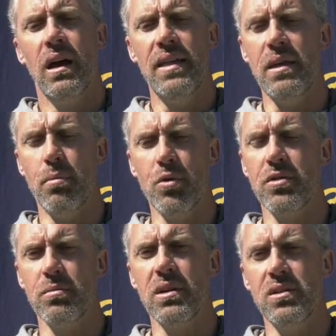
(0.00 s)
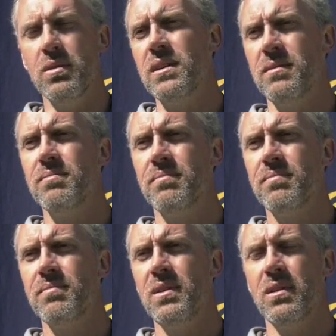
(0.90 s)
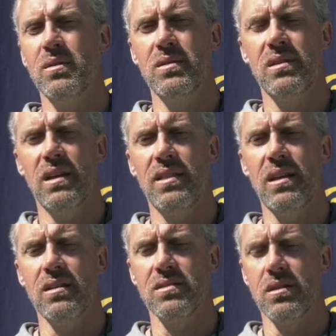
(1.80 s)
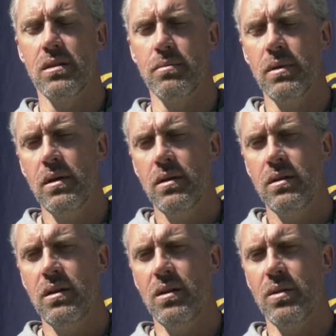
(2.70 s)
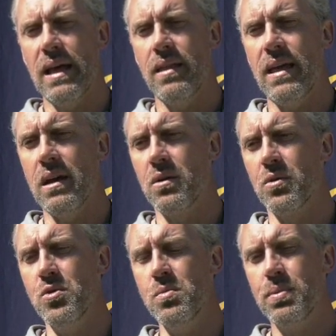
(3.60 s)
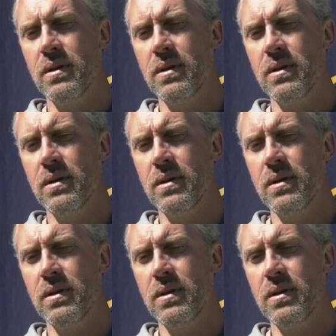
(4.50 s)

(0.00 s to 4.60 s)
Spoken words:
I think both of them can do it. You know, and I think it's gonna, you know, that group.